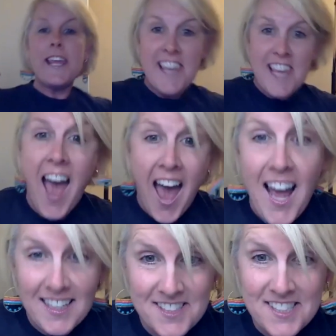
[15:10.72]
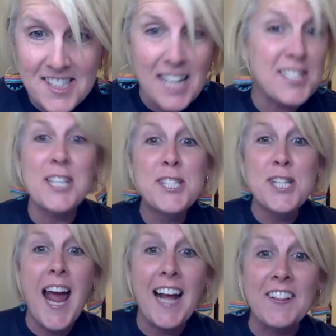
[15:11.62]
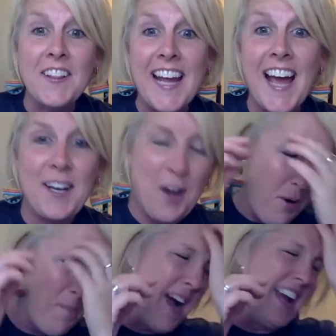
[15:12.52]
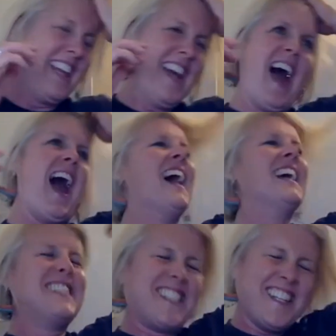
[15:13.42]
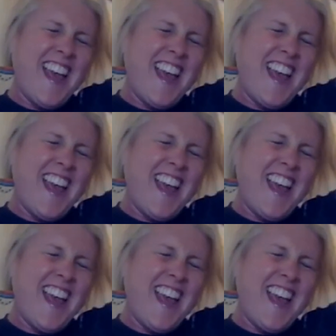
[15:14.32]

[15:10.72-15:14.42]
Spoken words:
Yes, that's exactly it. Oh my gosh.